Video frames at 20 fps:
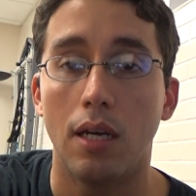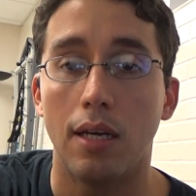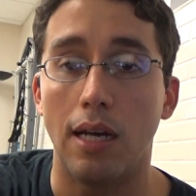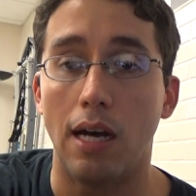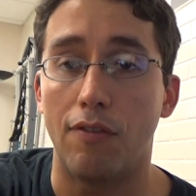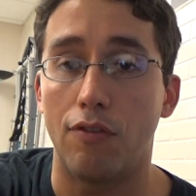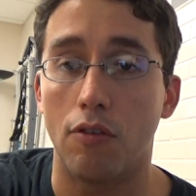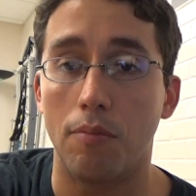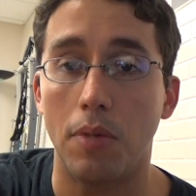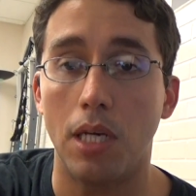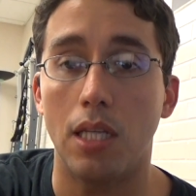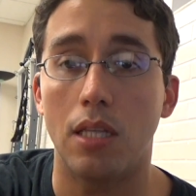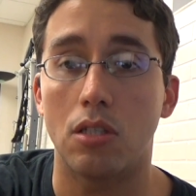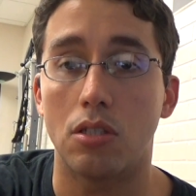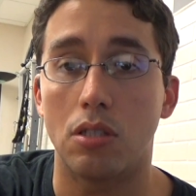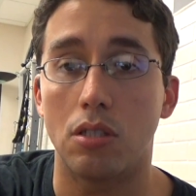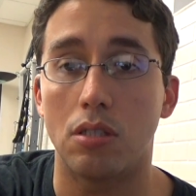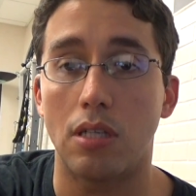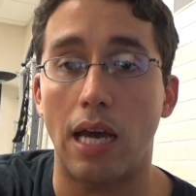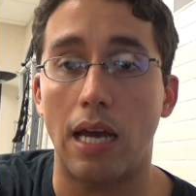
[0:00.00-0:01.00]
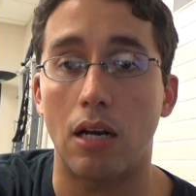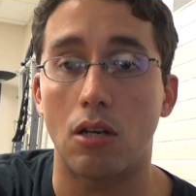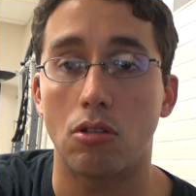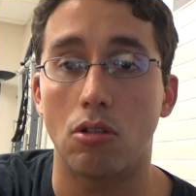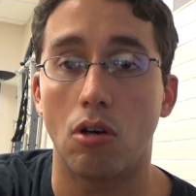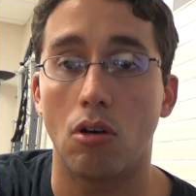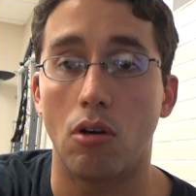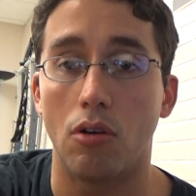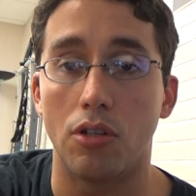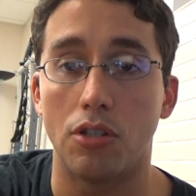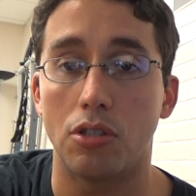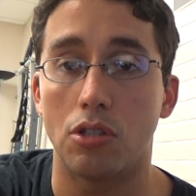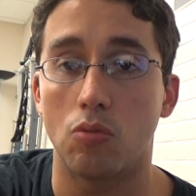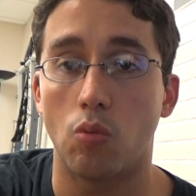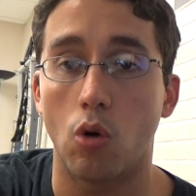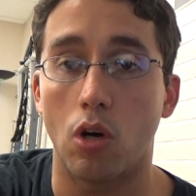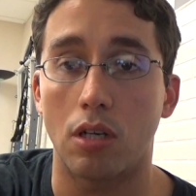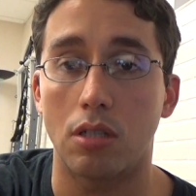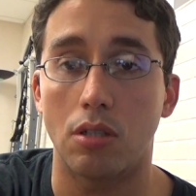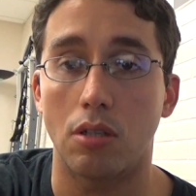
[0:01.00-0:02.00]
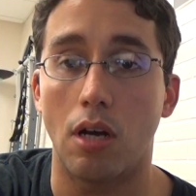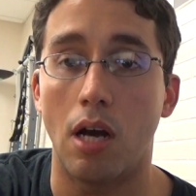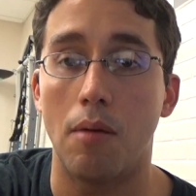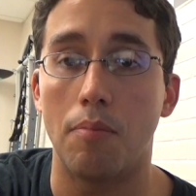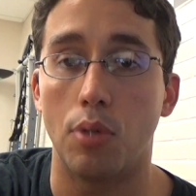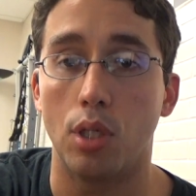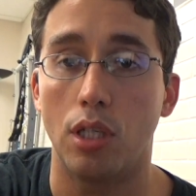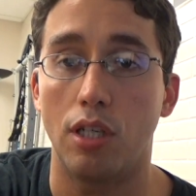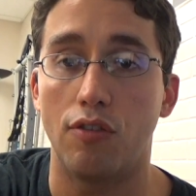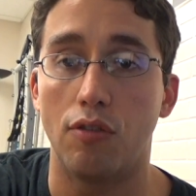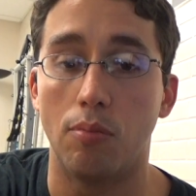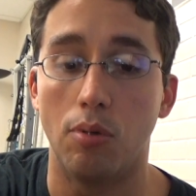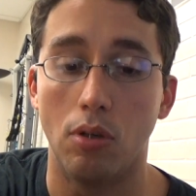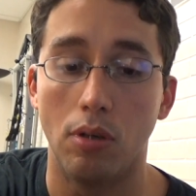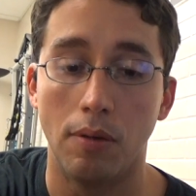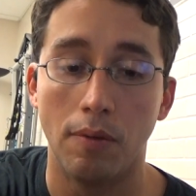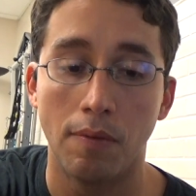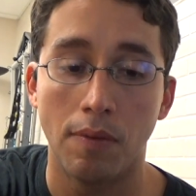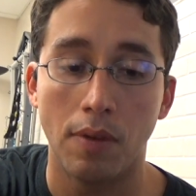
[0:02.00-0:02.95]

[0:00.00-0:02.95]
Now, for me, this is anecdotal. This has worked unbelievable.